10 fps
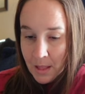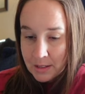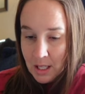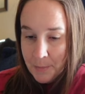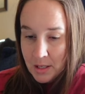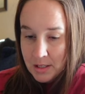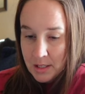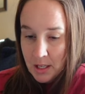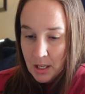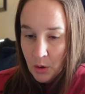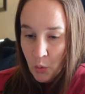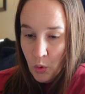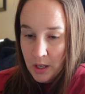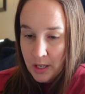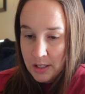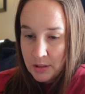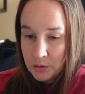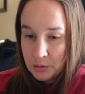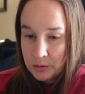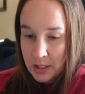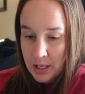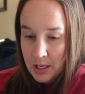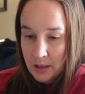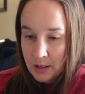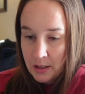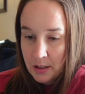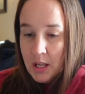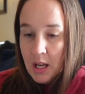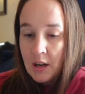Let me see what I sold here.